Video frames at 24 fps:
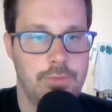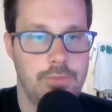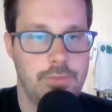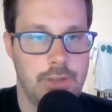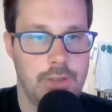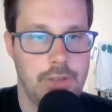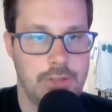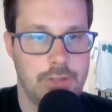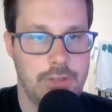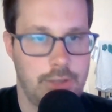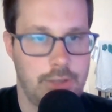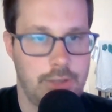
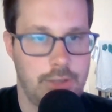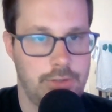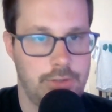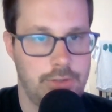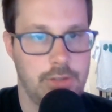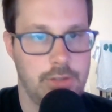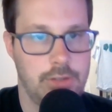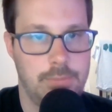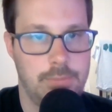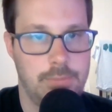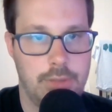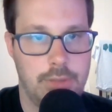
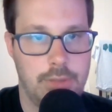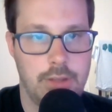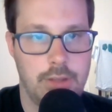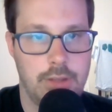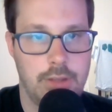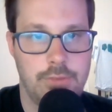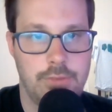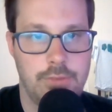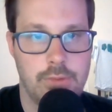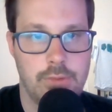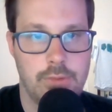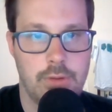Fantastic. But
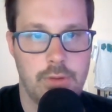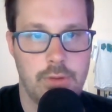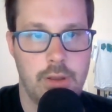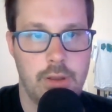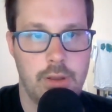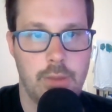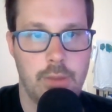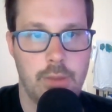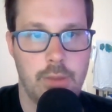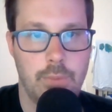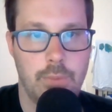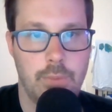if you're
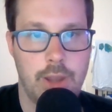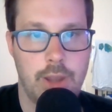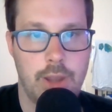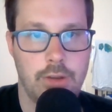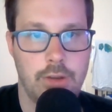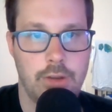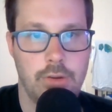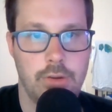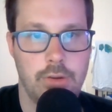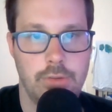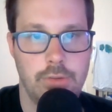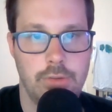a
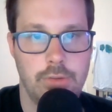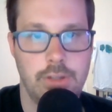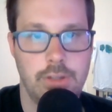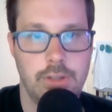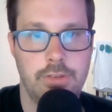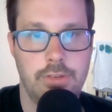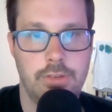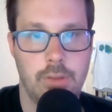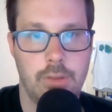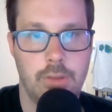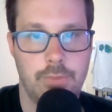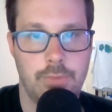writer who
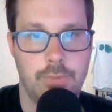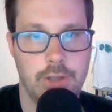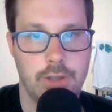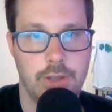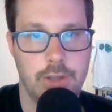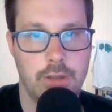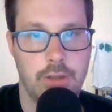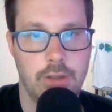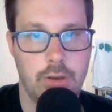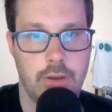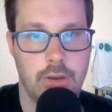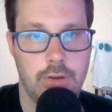needs help
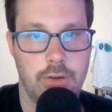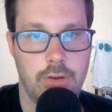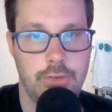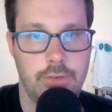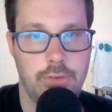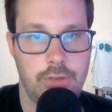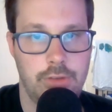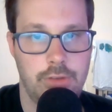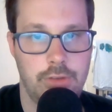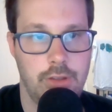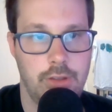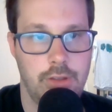finding an
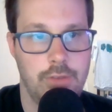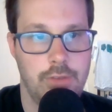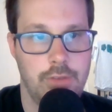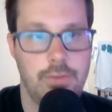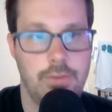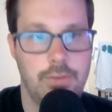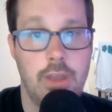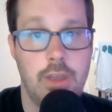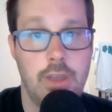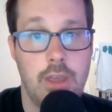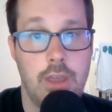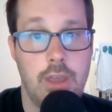artist, if
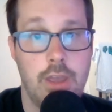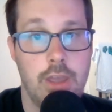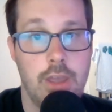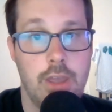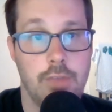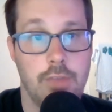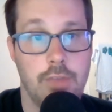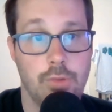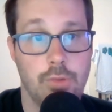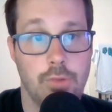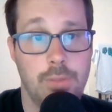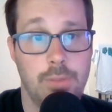
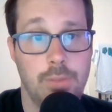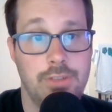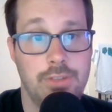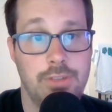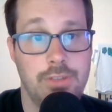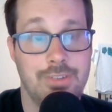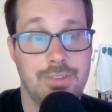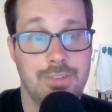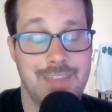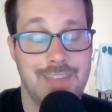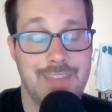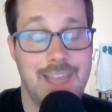your pitch
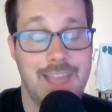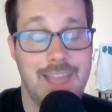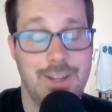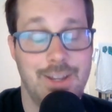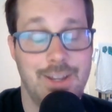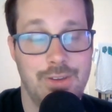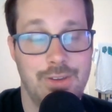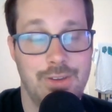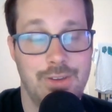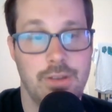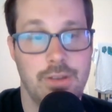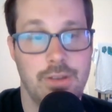is that
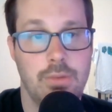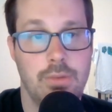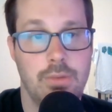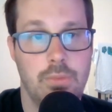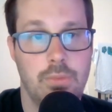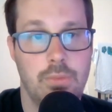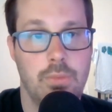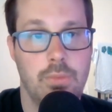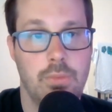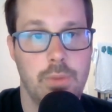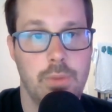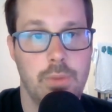good,
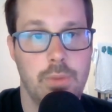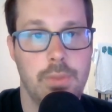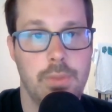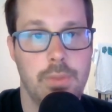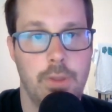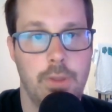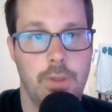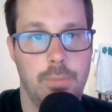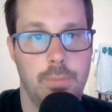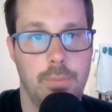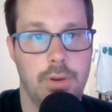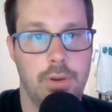we will
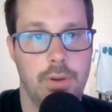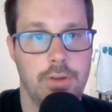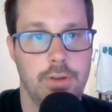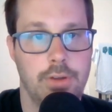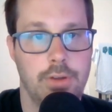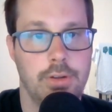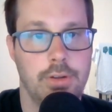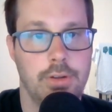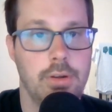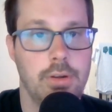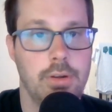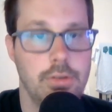help
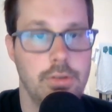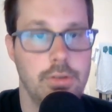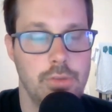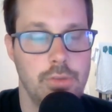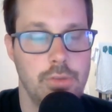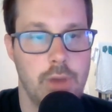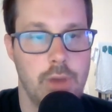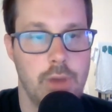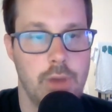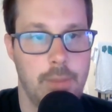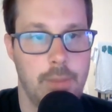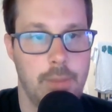partner
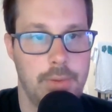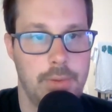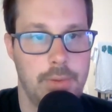you up.